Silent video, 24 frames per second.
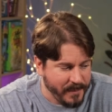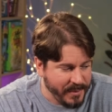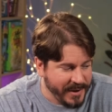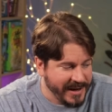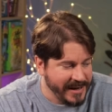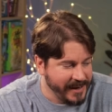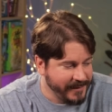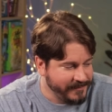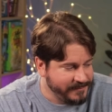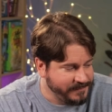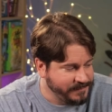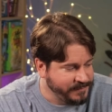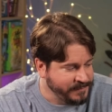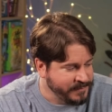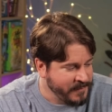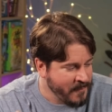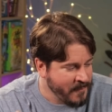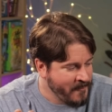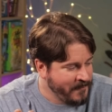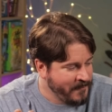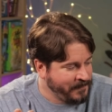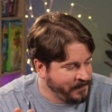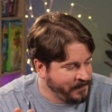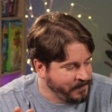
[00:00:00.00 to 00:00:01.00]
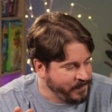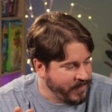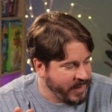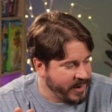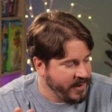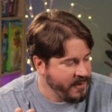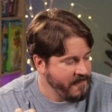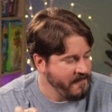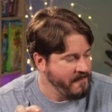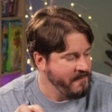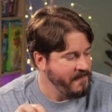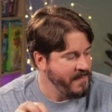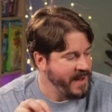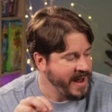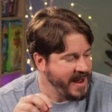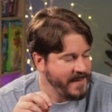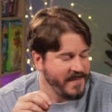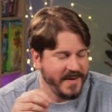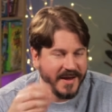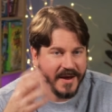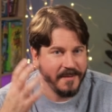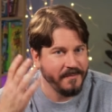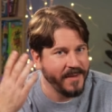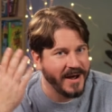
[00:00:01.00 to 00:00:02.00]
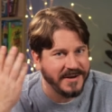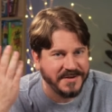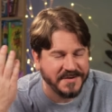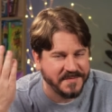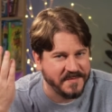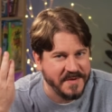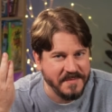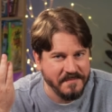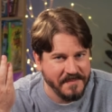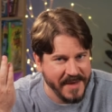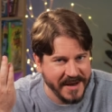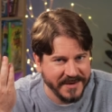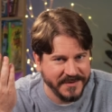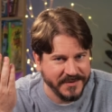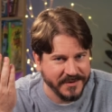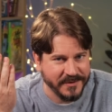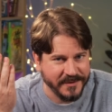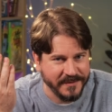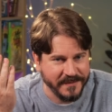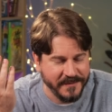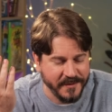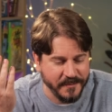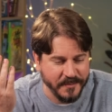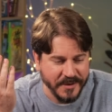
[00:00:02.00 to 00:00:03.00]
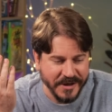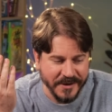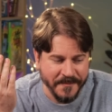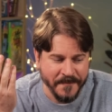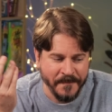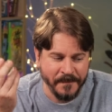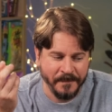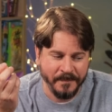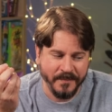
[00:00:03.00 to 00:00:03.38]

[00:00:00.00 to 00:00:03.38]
But there may be, it might just be mental for me,